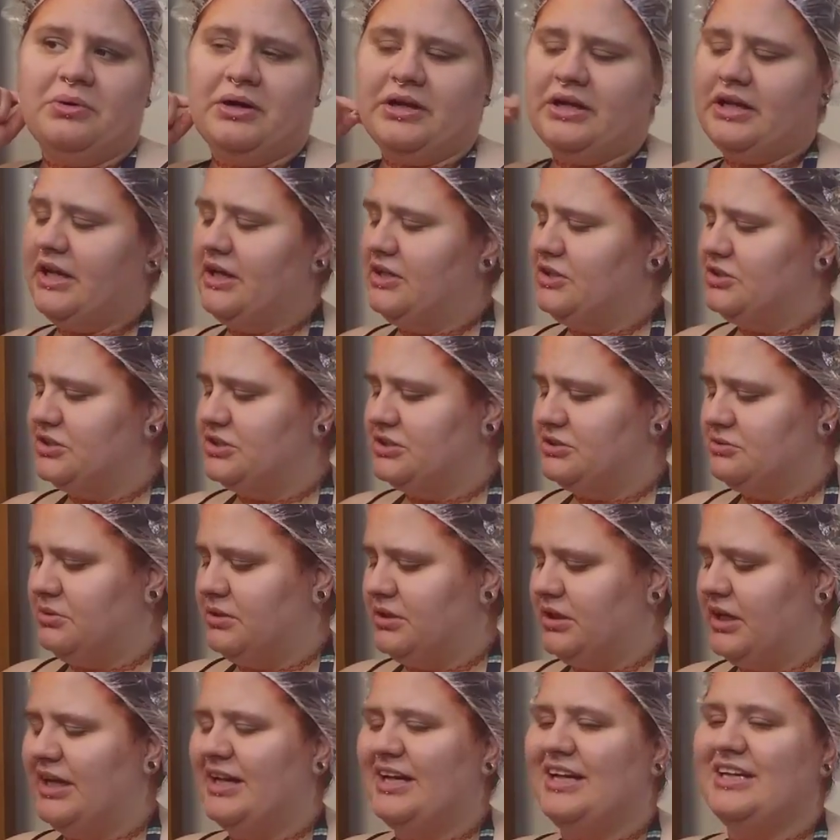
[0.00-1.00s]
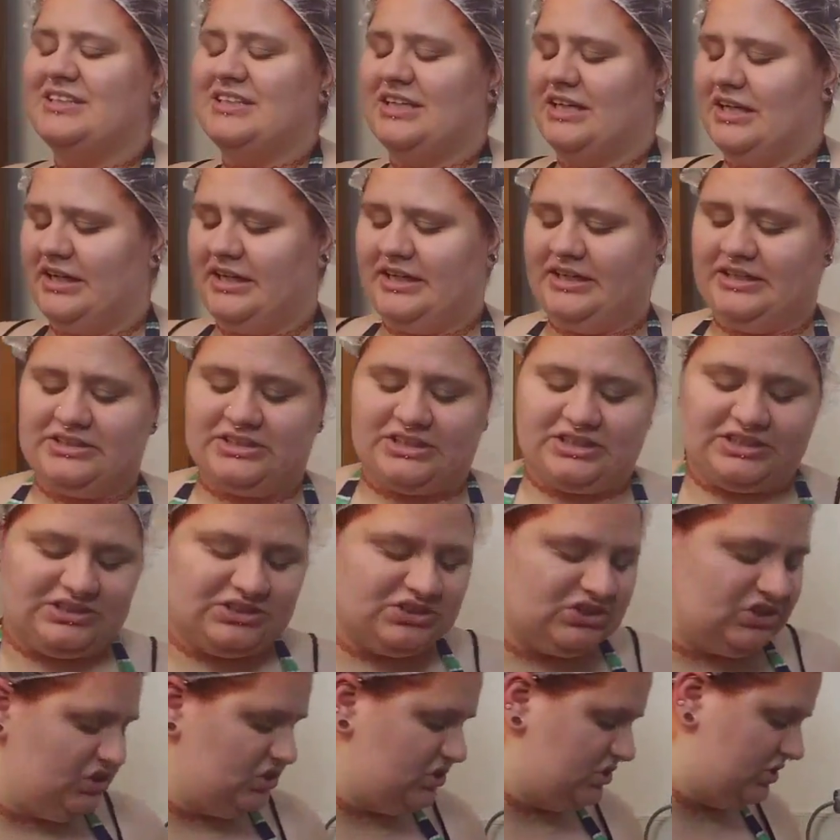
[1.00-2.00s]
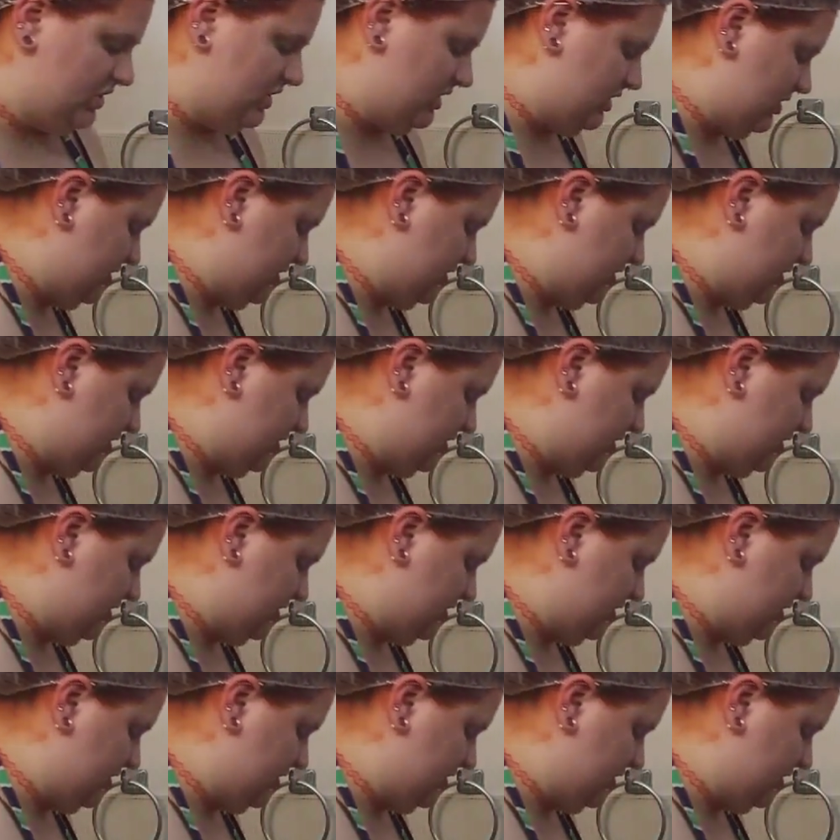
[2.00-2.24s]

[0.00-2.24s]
my gauges and whatnot, it's easier to